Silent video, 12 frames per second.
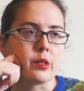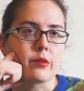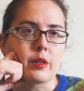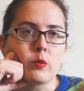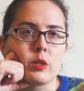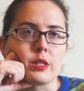
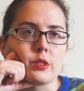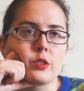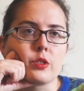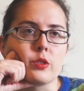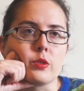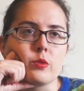But if I
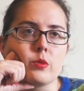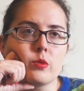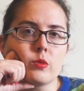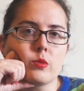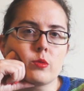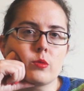want
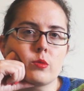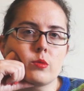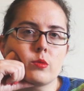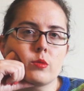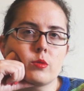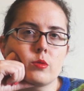to
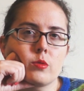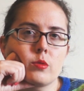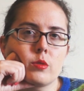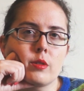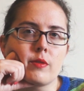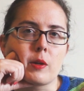
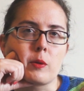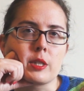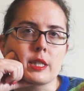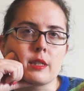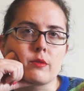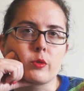
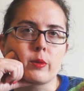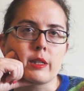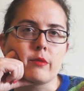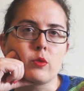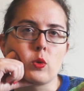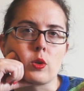have
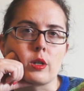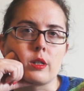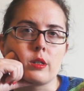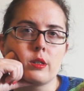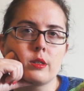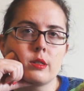
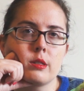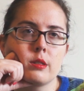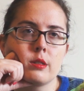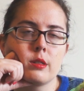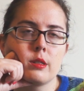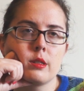24
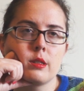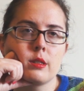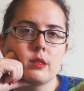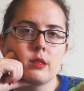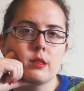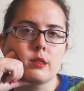
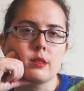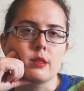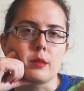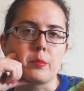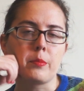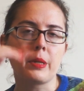
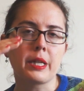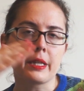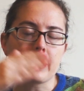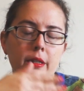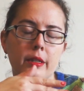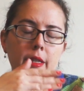
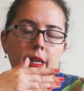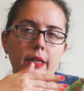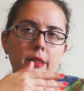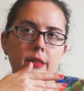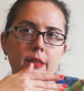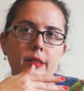abutting
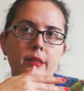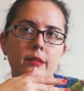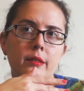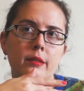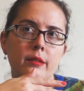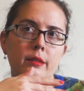against
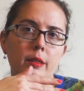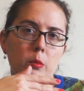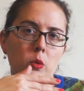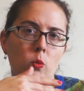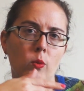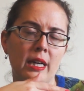
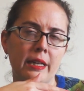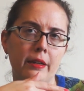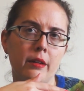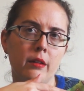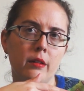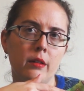number
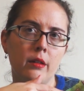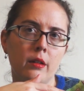1,